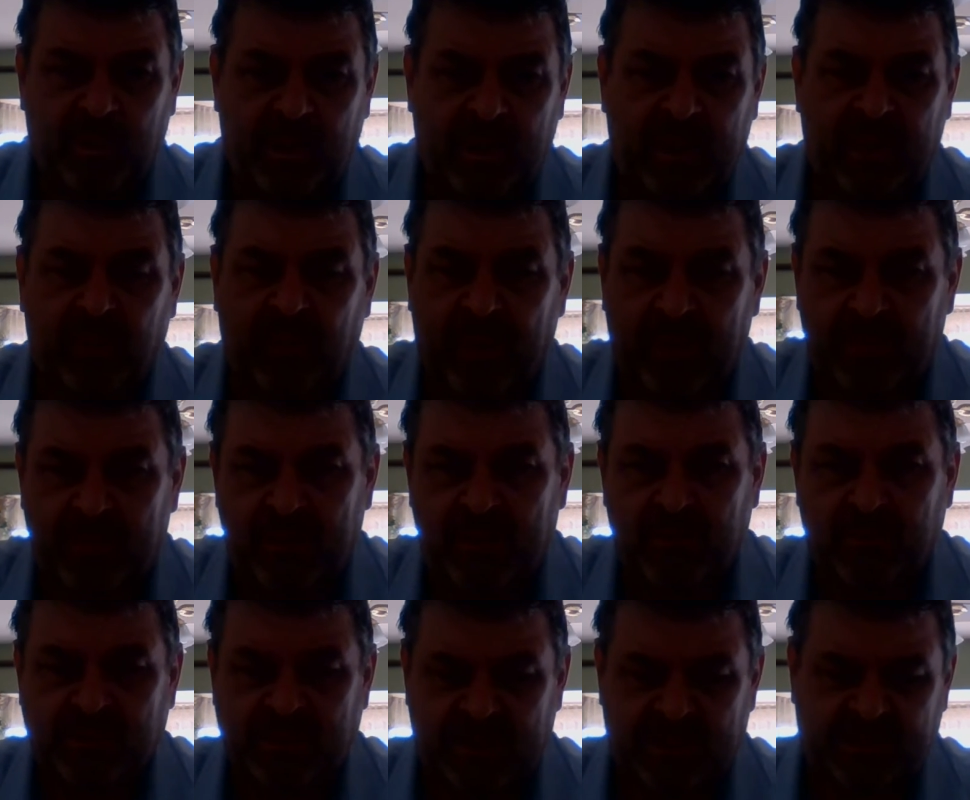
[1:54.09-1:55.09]
Anyway,
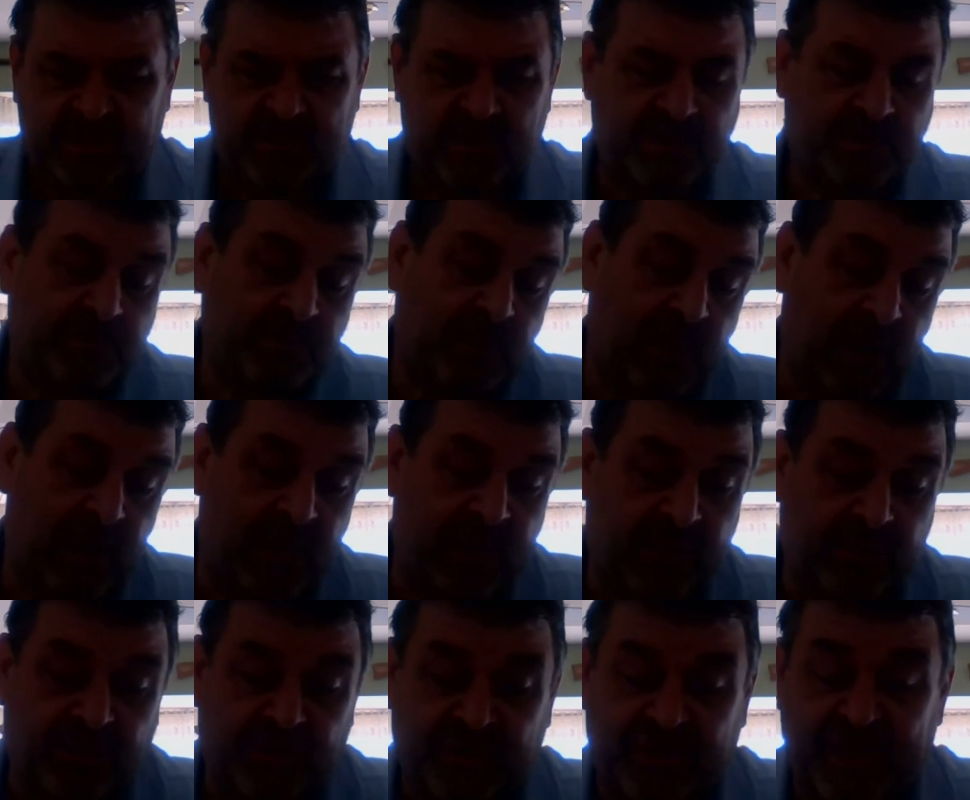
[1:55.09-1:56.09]
it's just kind of
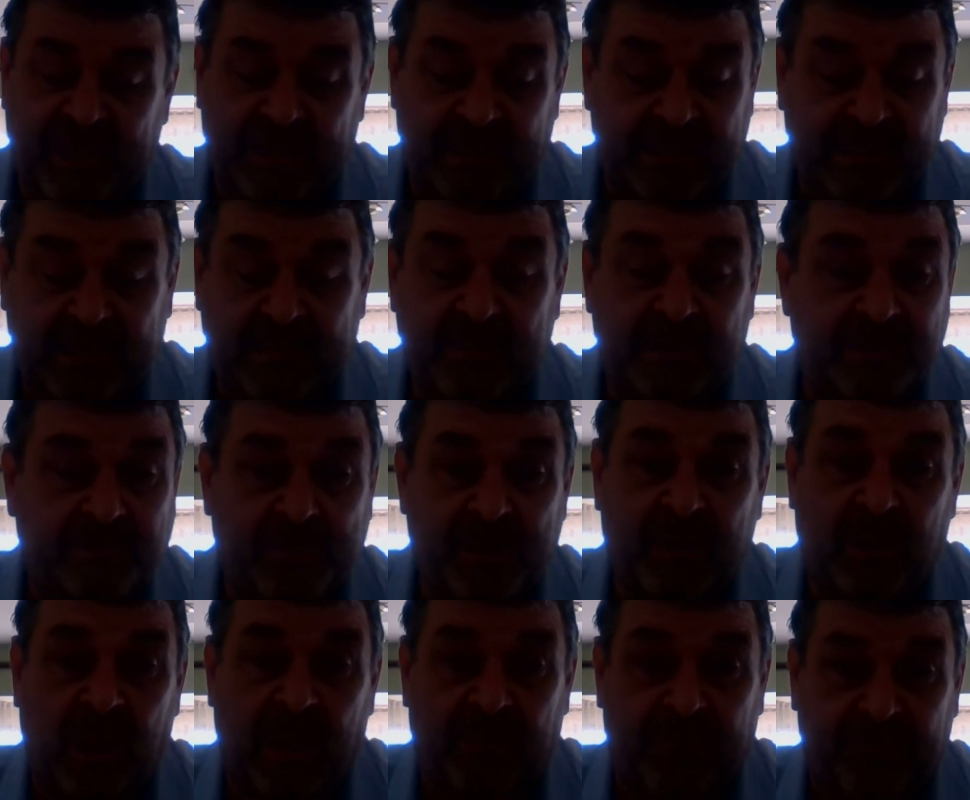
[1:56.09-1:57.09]
interesting. It's been
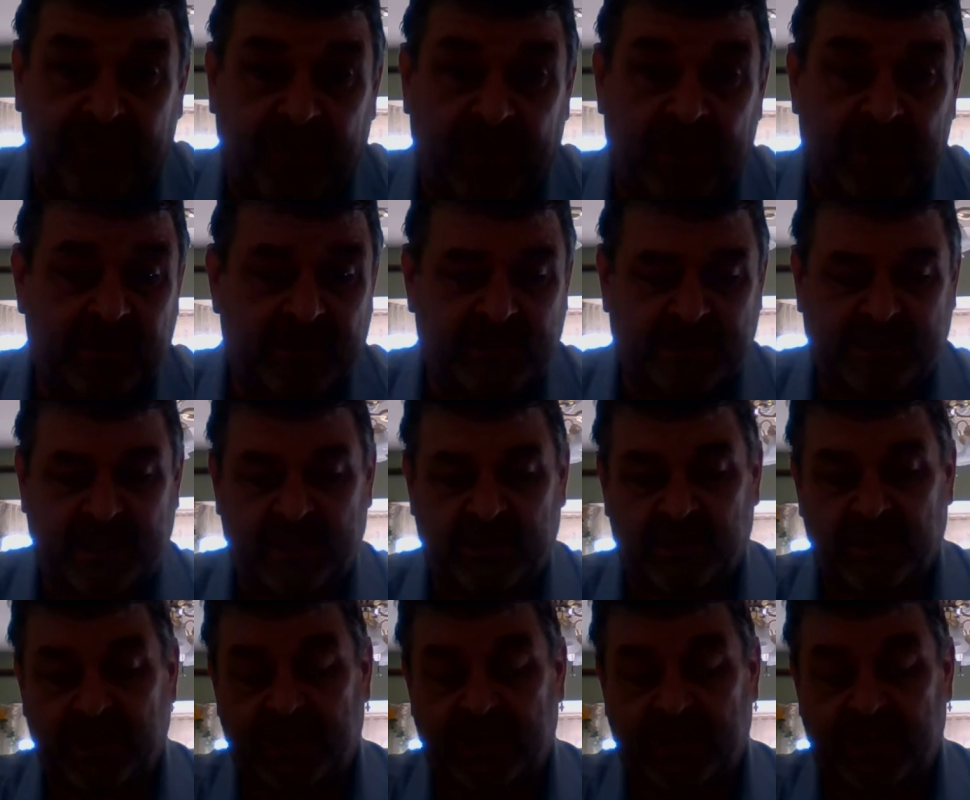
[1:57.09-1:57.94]
a lot of fun, to say the